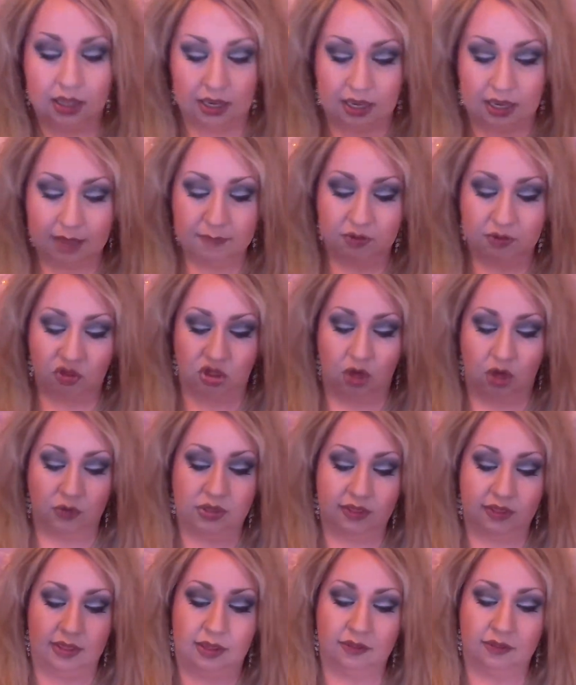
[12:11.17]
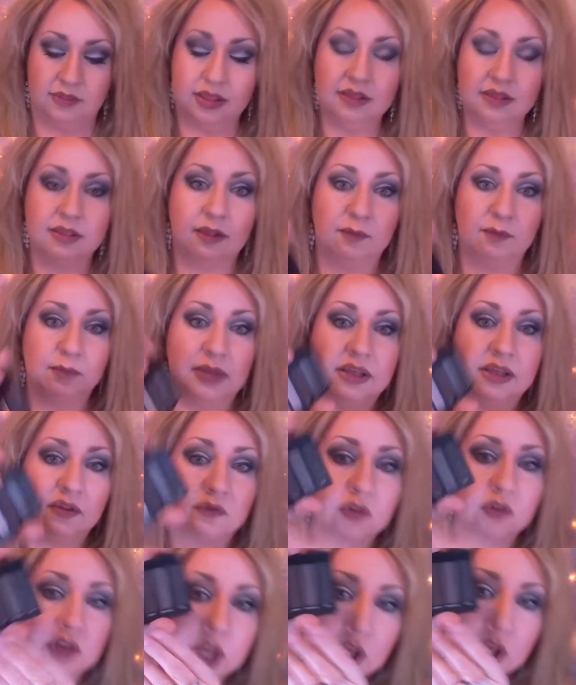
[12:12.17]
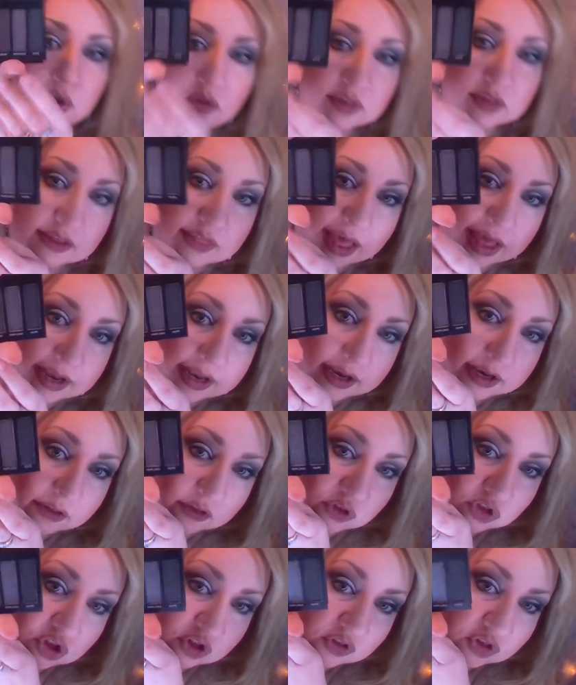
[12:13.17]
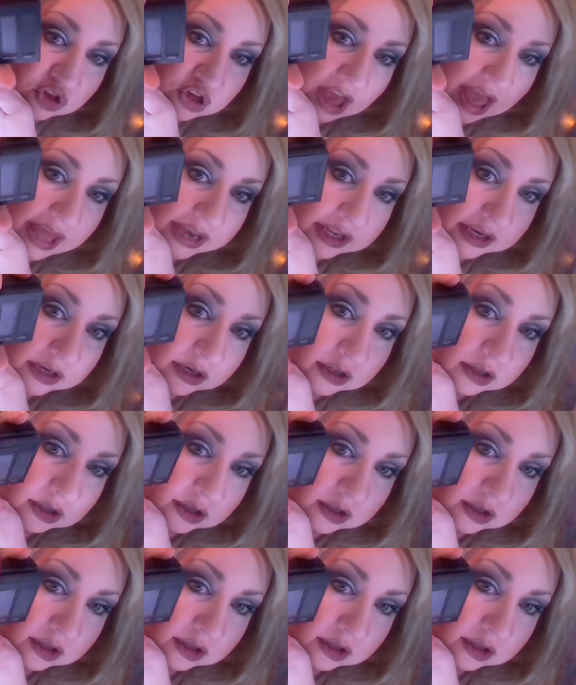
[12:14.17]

Let me show you this. This is blissful. Do you see that? It is just shining.